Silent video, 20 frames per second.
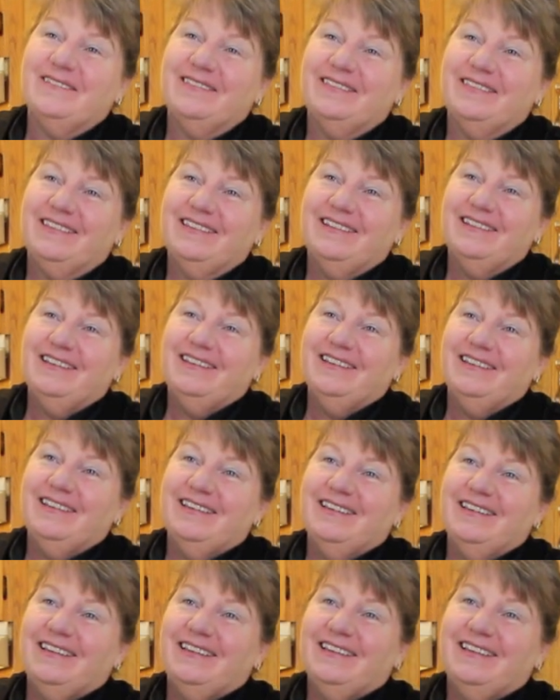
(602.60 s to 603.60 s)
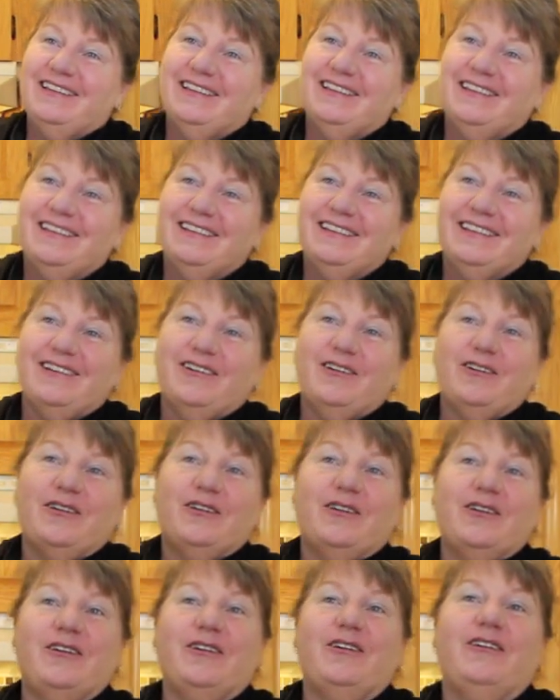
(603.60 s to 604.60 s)
And one of those little buns on the
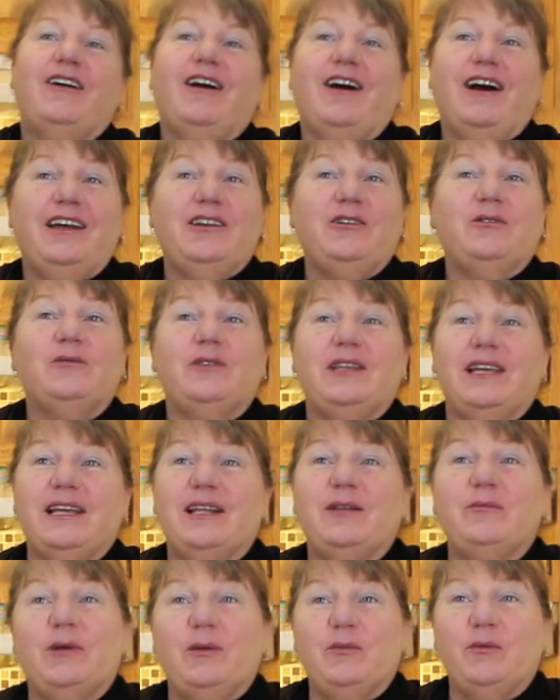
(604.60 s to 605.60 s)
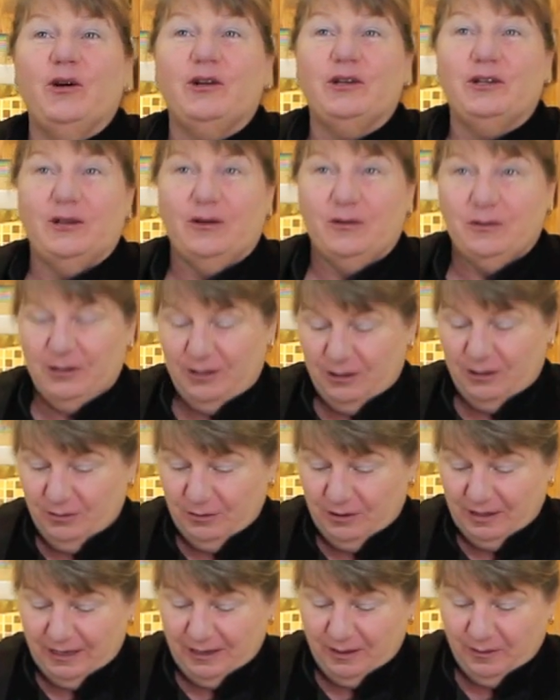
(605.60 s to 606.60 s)
side. I don't think it'll be one, though. Do you
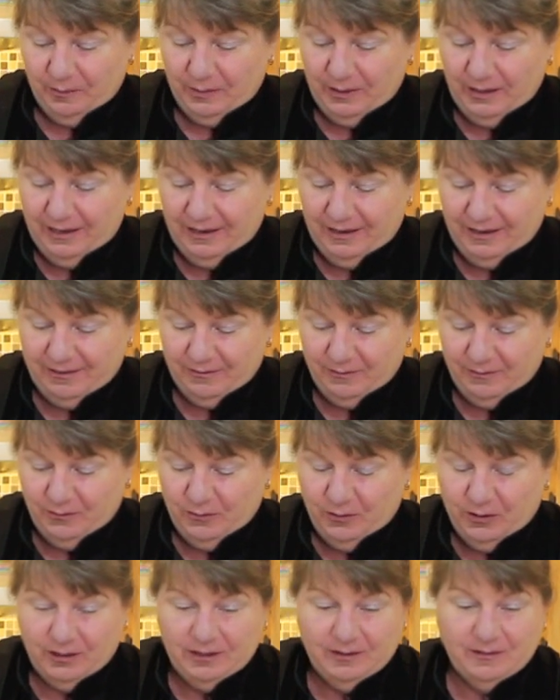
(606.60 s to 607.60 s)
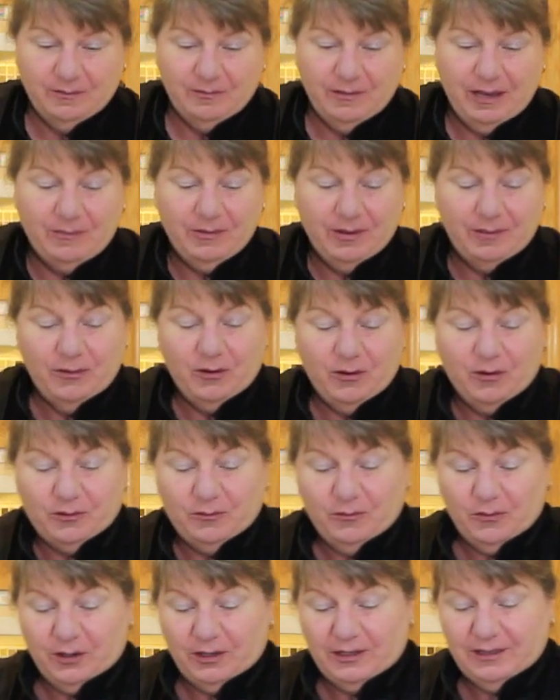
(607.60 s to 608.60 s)
butter. think it'll be one? Oh, Maybe more
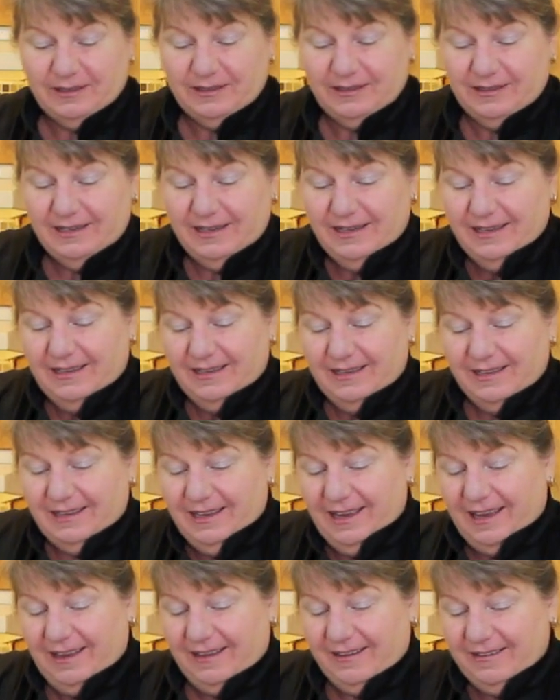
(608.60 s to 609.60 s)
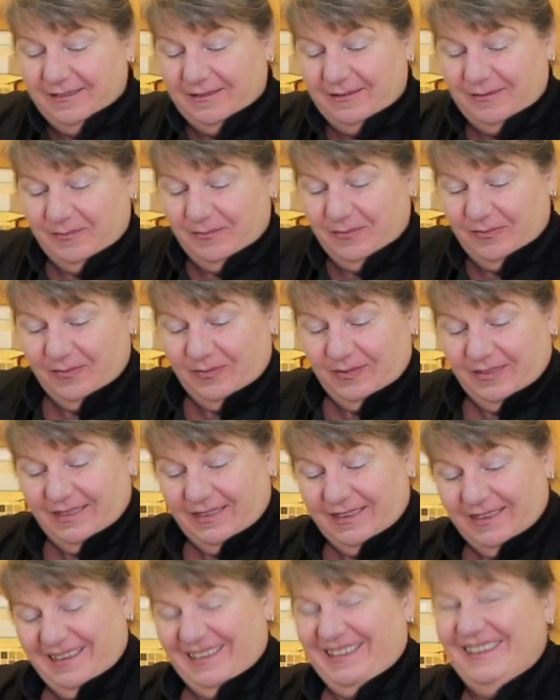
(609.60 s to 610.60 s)
than no, one. No, well, yeah. Let's start with
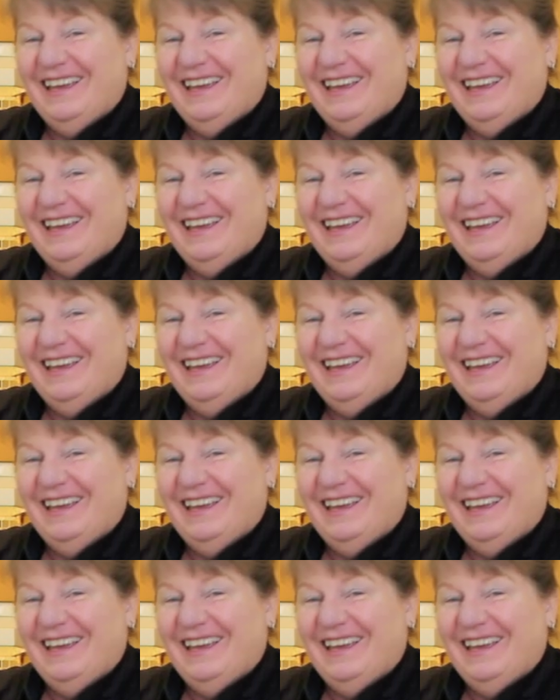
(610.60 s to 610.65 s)
one.